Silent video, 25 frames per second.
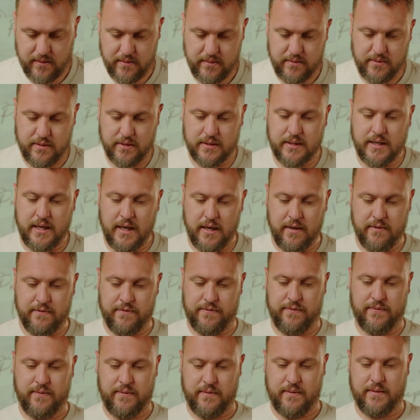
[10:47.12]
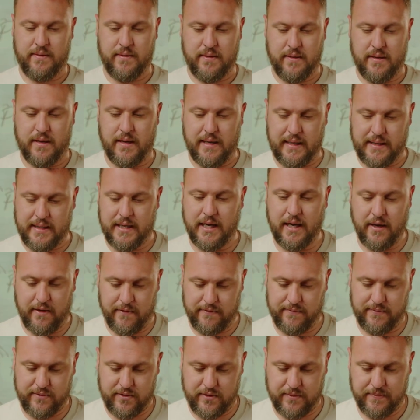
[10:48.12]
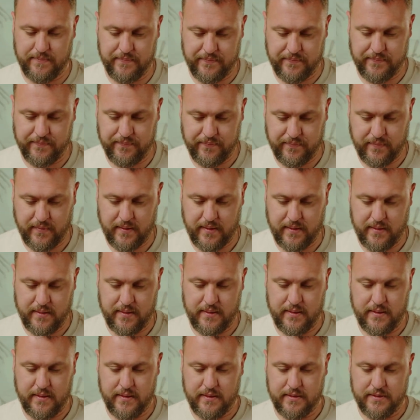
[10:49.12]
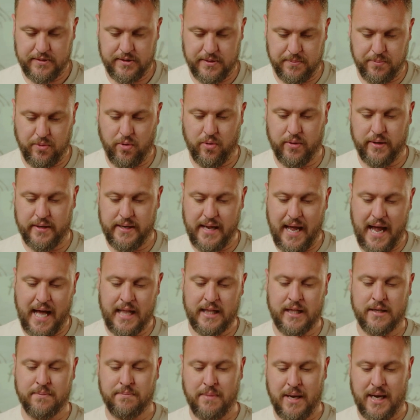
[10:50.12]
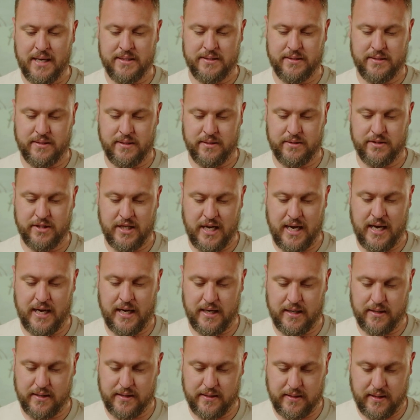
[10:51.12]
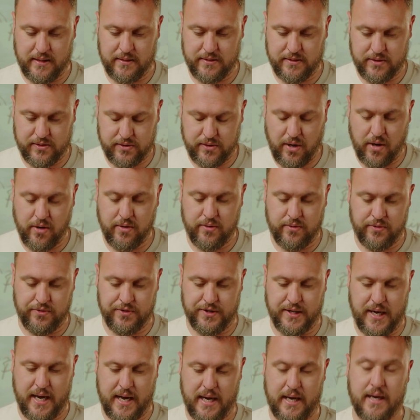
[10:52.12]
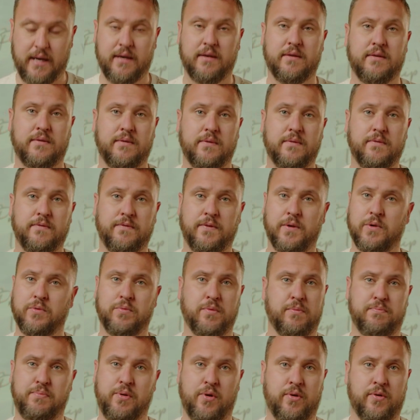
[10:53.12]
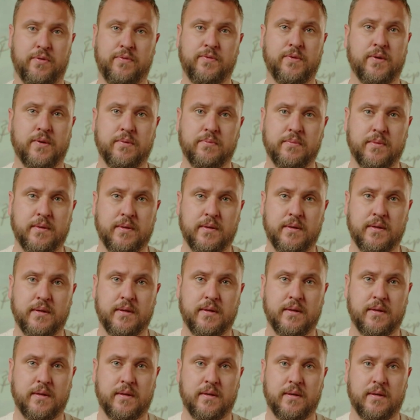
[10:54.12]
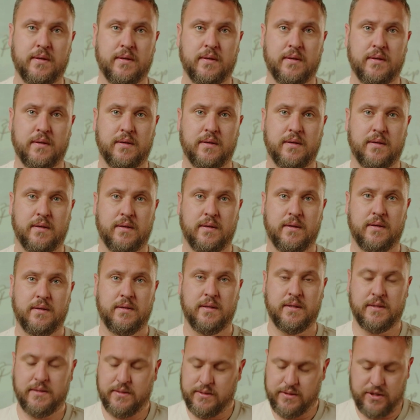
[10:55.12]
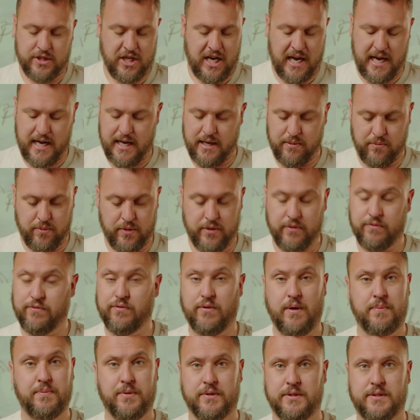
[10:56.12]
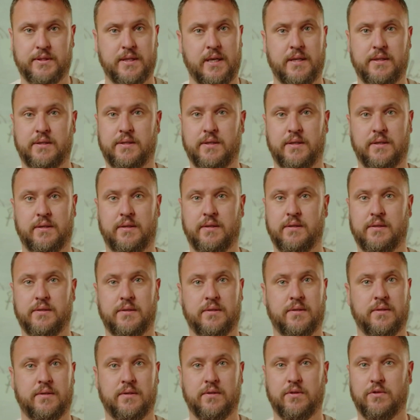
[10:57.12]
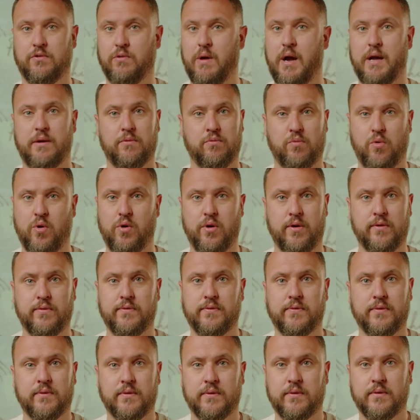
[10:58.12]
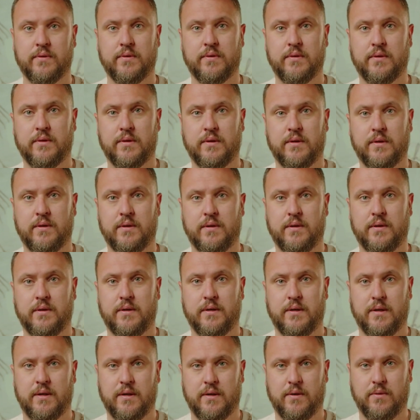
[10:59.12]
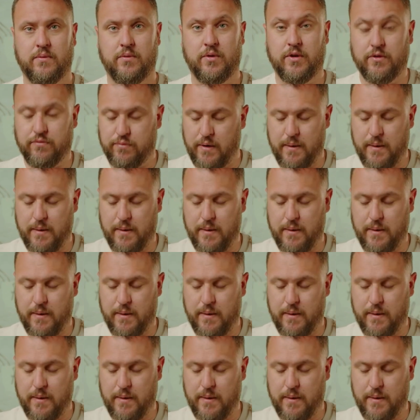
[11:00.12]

to give a gift. She brought an alabaster jar, a stone jar filled with perfume. This jar would have represented great worth, would have